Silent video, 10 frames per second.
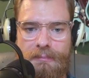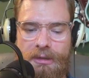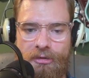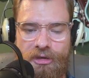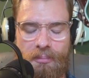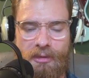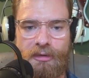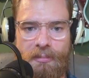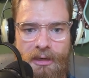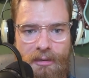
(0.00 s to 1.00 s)
legit
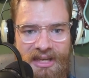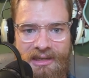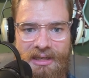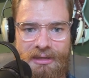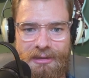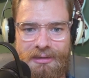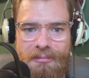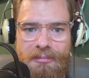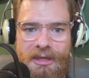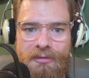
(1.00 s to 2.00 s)
bronze medal, not like a
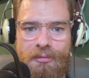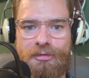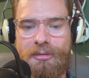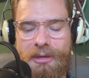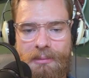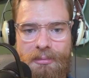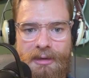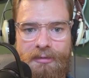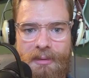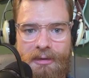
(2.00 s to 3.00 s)
thanks for showing up
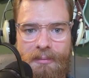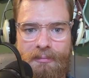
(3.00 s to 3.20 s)
bronze medal.